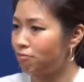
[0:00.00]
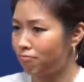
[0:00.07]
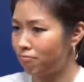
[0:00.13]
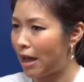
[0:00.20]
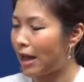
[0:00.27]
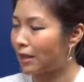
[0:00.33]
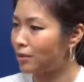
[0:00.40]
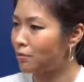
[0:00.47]

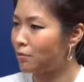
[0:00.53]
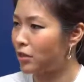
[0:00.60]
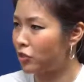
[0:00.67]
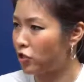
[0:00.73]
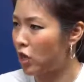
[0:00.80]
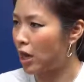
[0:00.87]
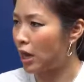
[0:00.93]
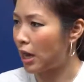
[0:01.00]
asked me,
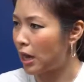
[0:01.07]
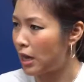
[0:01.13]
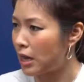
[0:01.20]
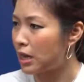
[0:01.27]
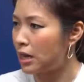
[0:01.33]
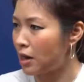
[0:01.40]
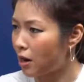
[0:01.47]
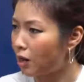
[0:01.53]
Qing, hey,
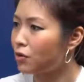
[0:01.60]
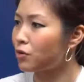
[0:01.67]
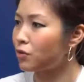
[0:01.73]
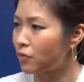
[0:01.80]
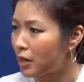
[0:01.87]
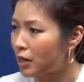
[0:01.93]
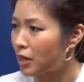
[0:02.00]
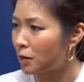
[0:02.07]
are you
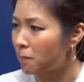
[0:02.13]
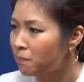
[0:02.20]
ready?